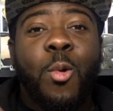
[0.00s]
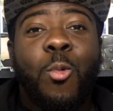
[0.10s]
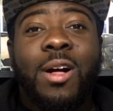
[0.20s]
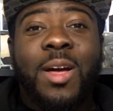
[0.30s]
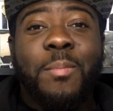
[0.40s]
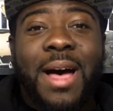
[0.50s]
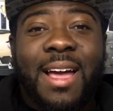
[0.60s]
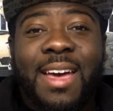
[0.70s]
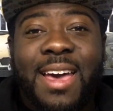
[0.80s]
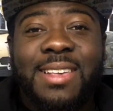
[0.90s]
Welcome
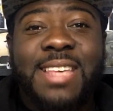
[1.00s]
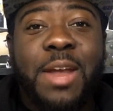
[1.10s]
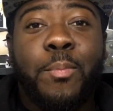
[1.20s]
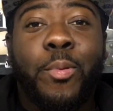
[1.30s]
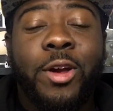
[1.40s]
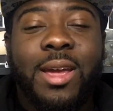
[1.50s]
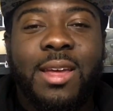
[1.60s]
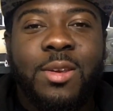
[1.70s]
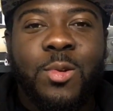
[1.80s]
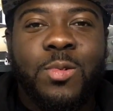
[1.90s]
back, guys, and
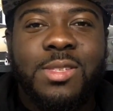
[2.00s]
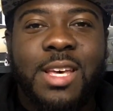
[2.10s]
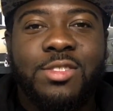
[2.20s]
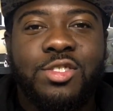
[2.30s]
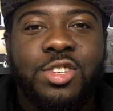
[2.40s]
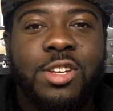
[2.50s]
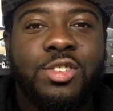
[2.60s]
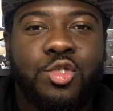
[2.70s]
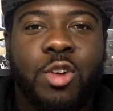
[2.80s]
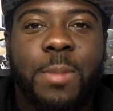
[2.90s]
breaking news has
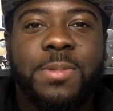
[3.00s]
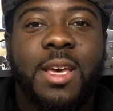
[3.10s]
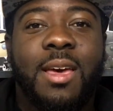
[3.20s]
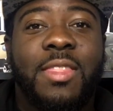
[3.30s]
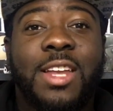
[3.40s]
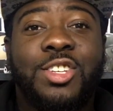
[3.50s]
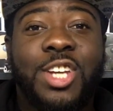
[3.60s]
just dropped that